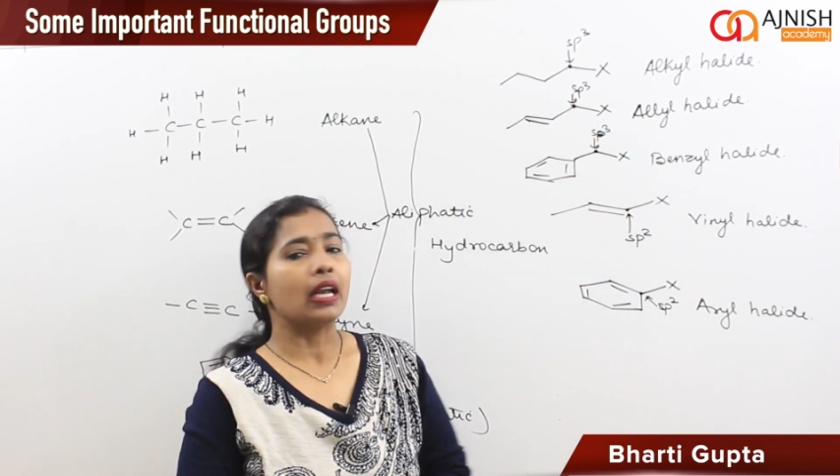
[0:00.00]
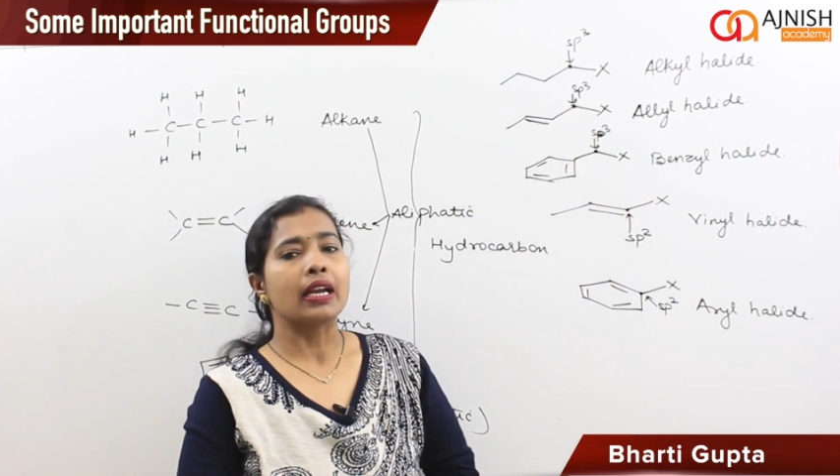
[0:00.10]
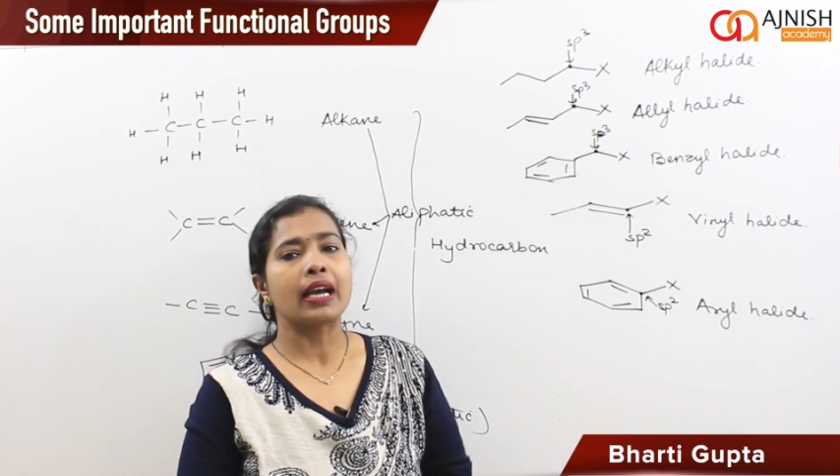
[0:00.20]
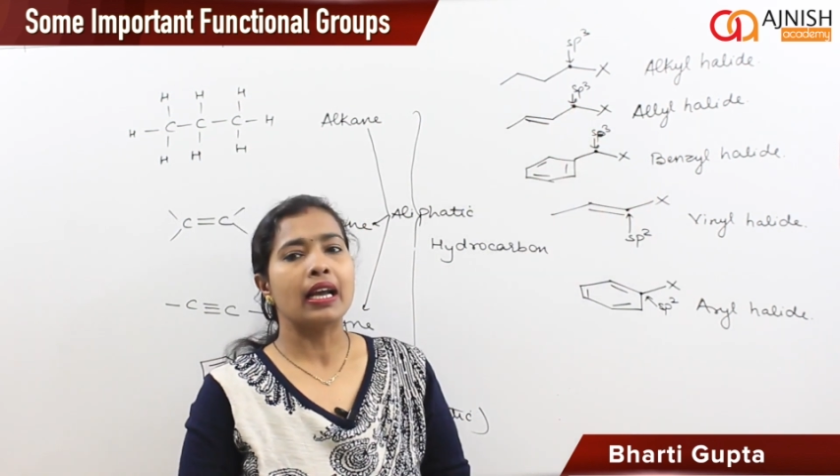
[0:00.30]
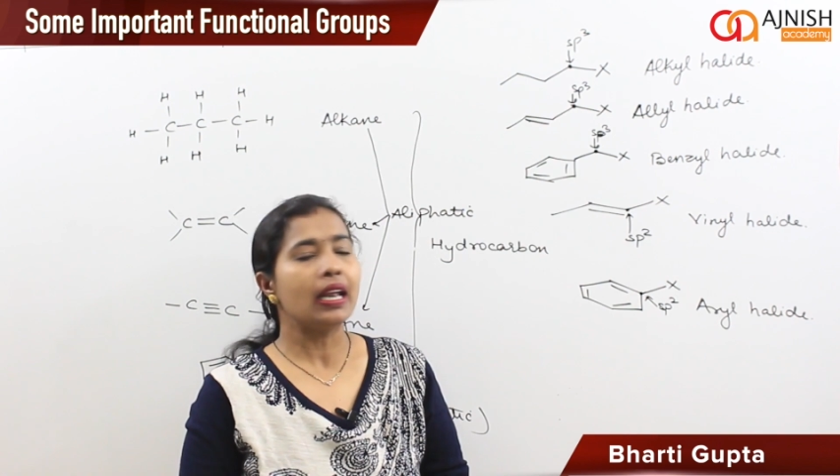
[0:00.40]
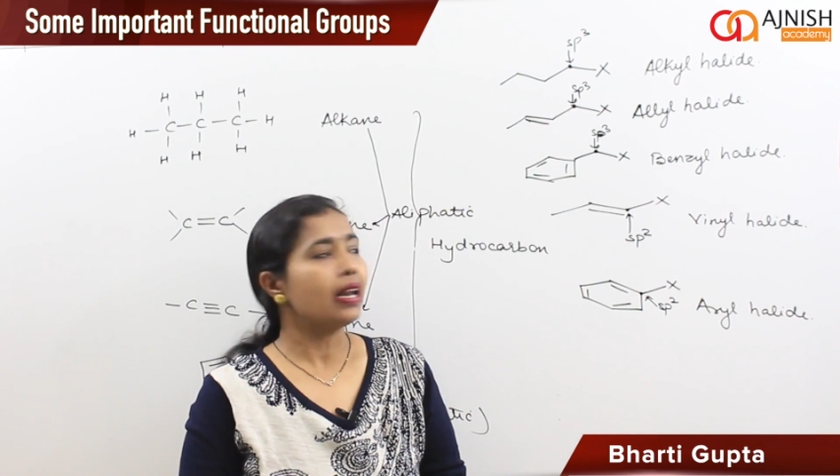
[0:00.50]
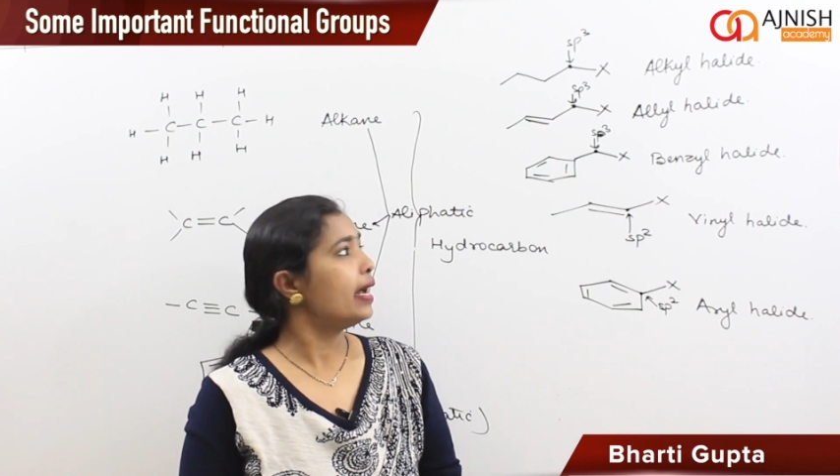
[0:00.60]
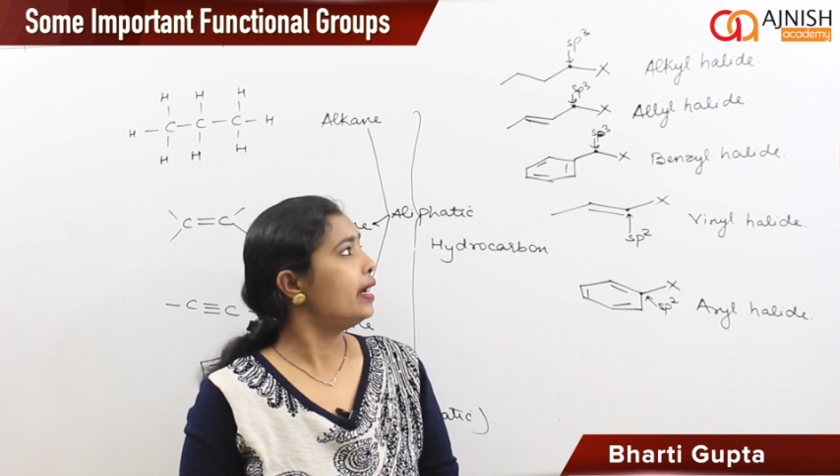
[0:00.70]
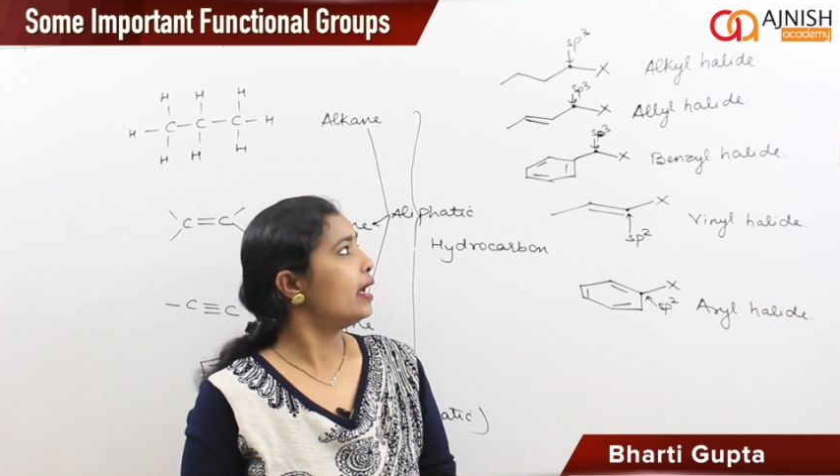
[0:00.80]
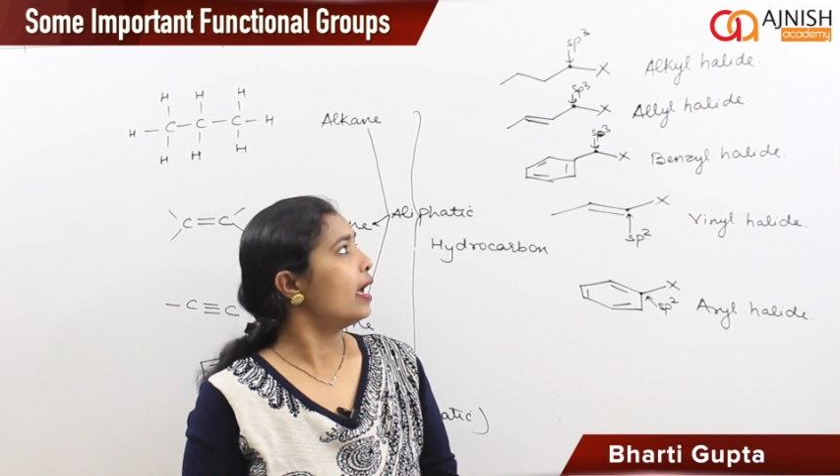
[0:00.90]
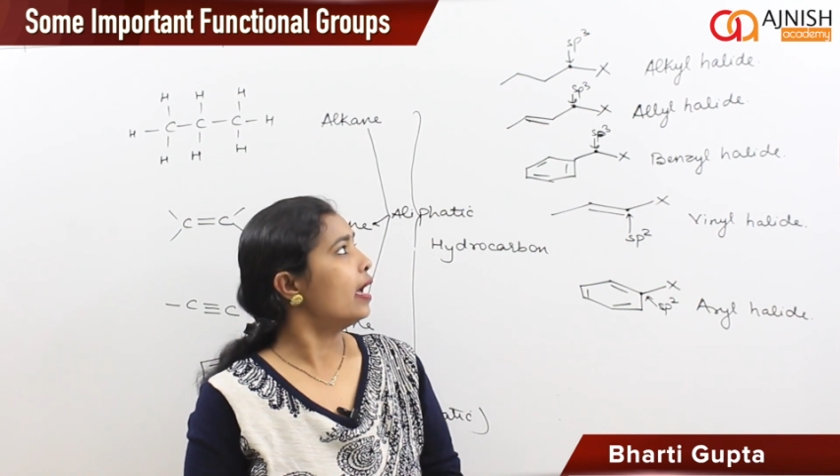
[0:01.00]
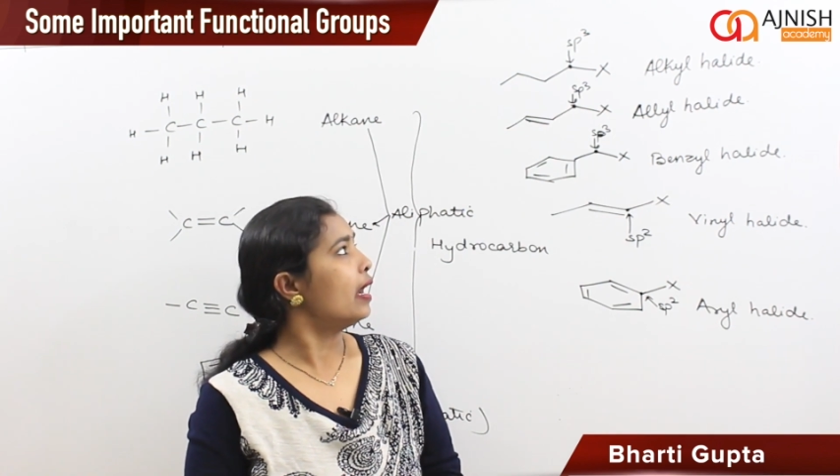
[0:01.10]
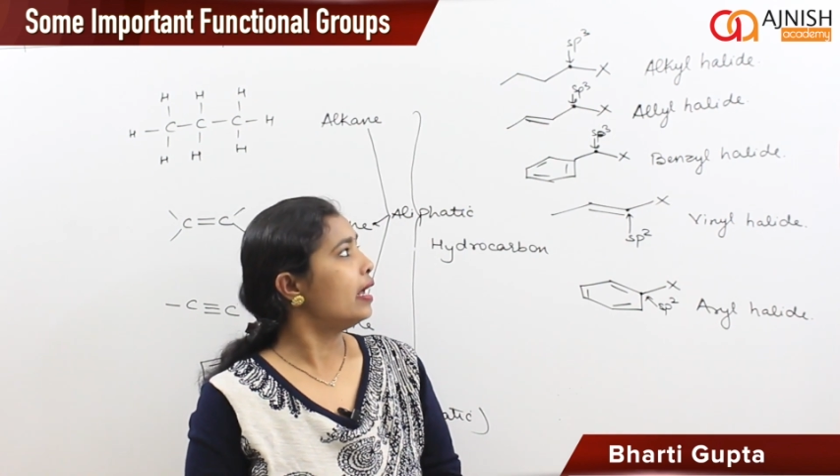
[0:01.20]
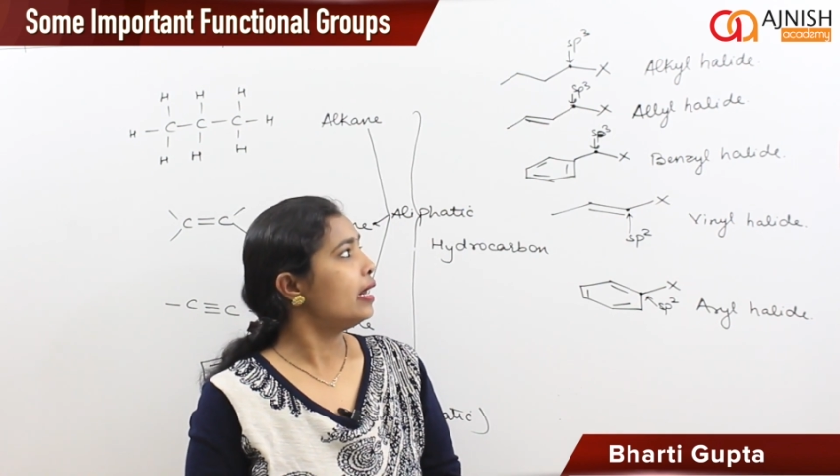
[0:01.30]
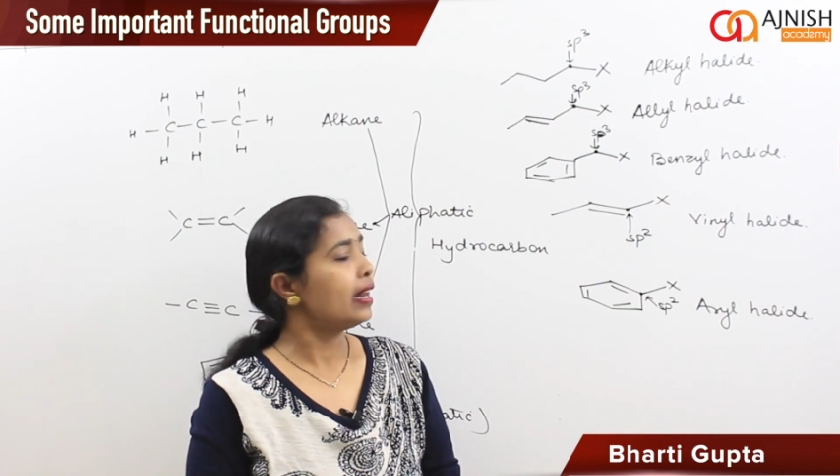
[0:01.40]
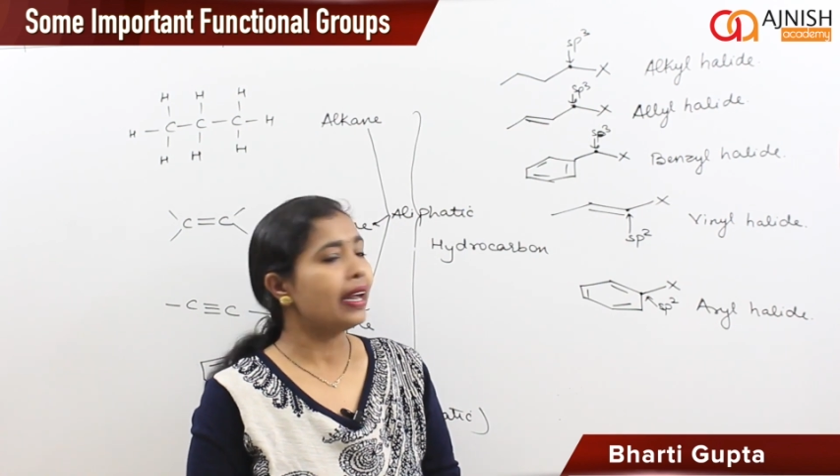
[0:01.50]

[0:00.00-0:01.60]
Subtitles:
alkyl halide, allyl